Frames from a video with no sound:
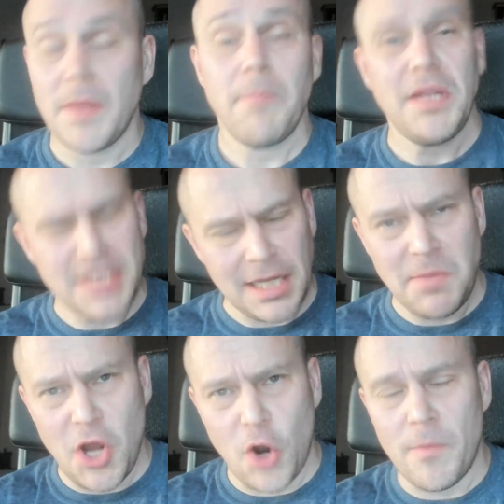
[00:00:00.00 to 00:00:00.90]
Please let me
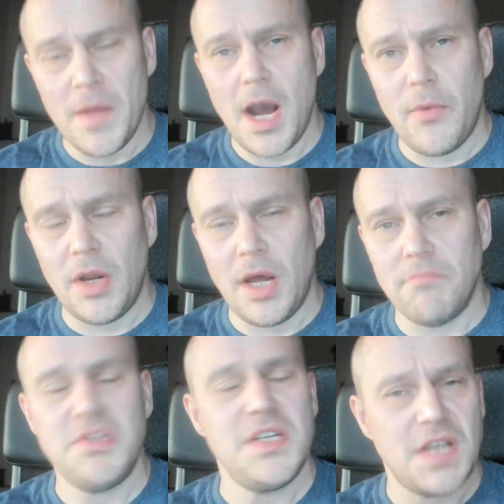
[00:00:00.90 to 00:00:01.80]
know. I want
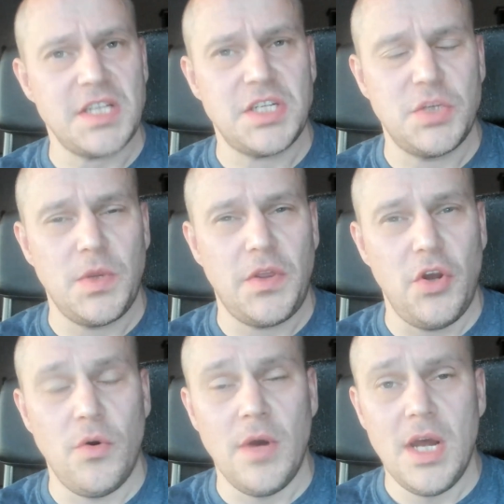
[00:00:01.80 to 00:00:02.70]
to discuss this with
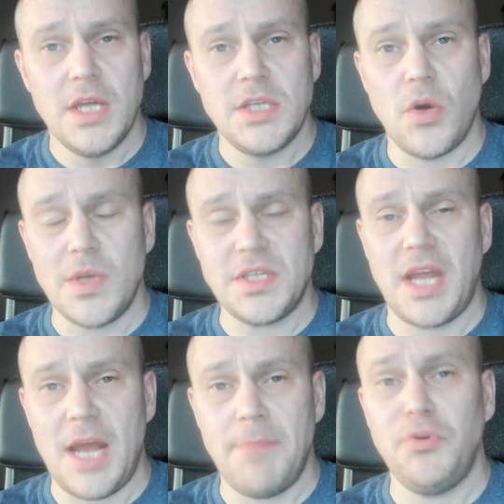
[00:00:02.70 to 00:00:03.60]
you. So once
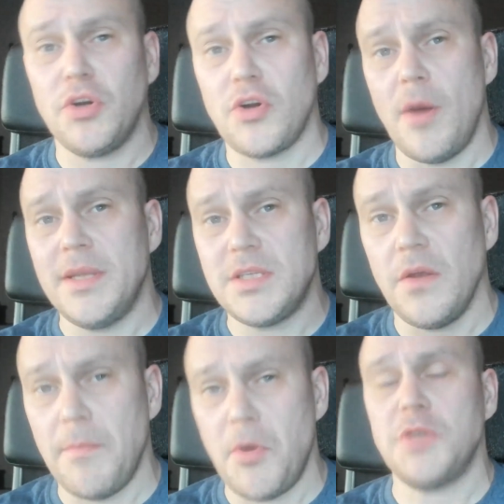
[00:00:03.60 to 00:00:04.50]
again, put your comments on
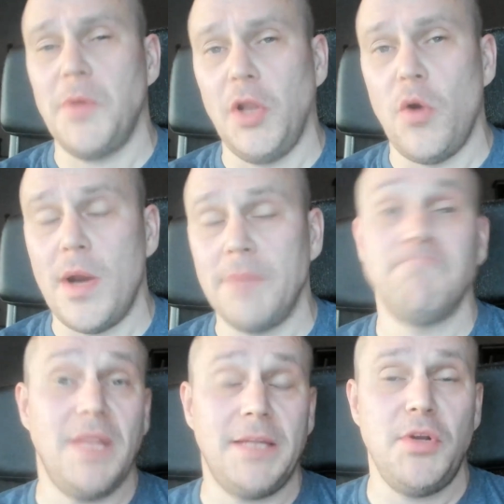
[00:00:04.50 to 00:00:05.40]
the box below and
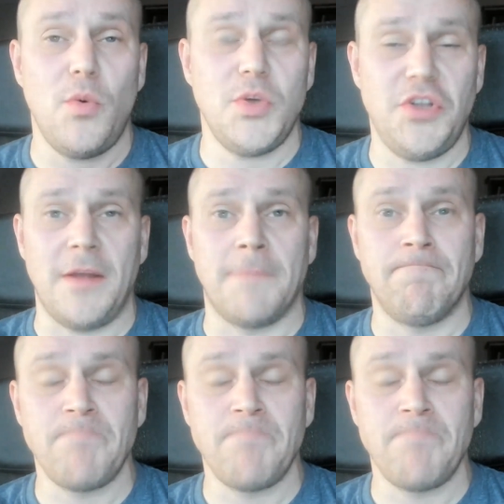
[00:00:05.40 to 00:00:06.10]
let me know what you think.